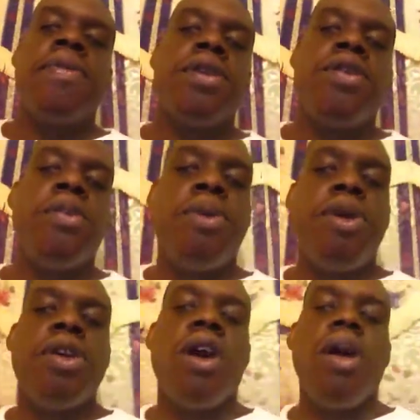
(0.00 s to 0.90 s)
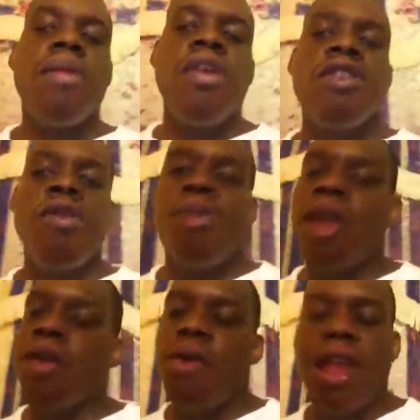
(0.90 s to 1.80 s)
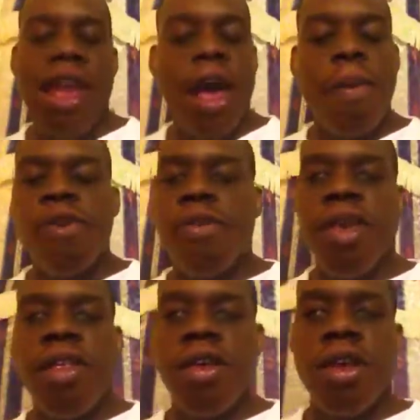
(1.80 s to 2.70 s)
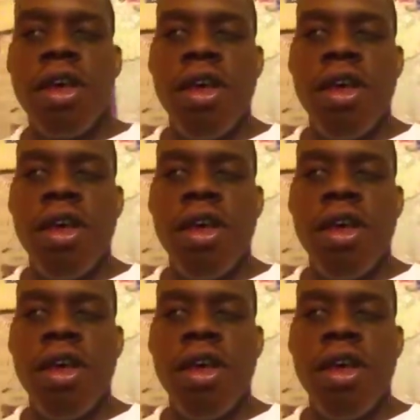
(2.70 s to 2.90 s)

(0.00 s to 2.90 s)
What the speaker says: Support comes into play. It really helps me to